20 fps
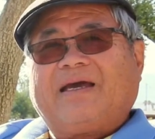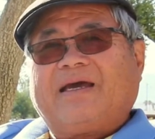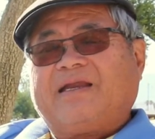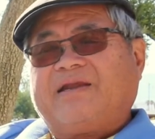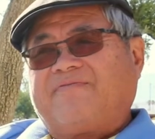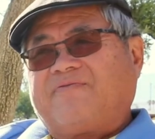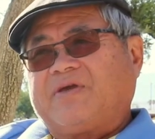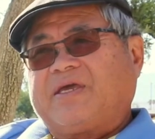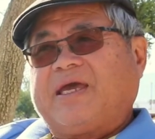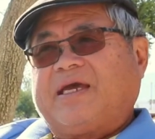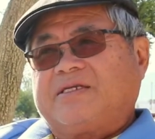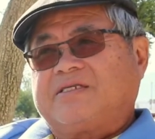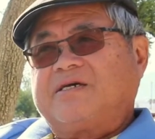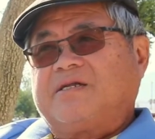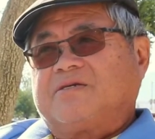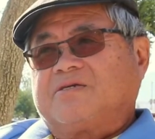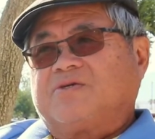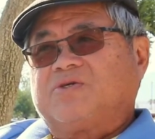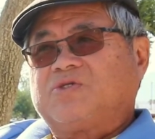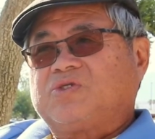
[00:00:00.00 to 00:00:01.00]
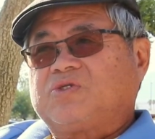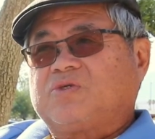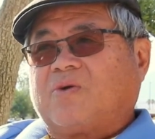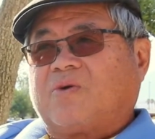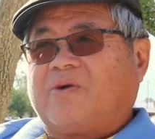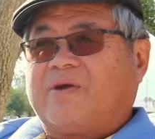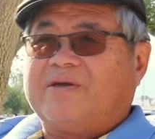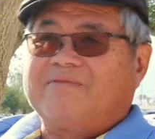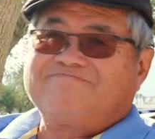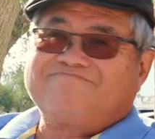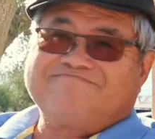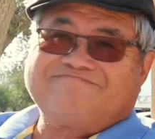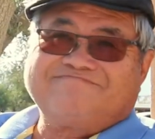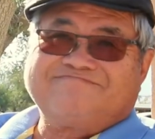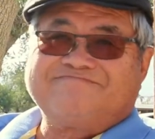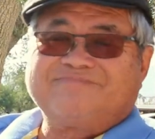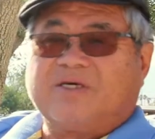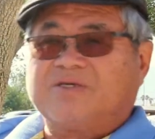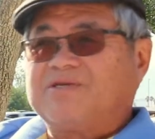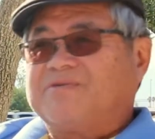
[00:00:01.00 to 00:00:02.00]
And if you can't tell a good story, it
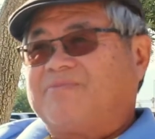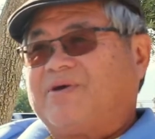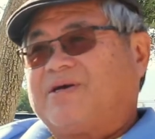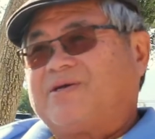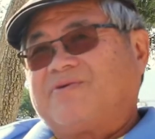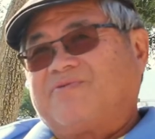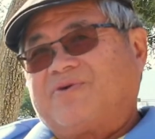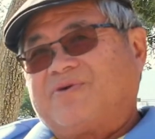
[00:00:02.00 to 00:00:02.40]
doesn't matter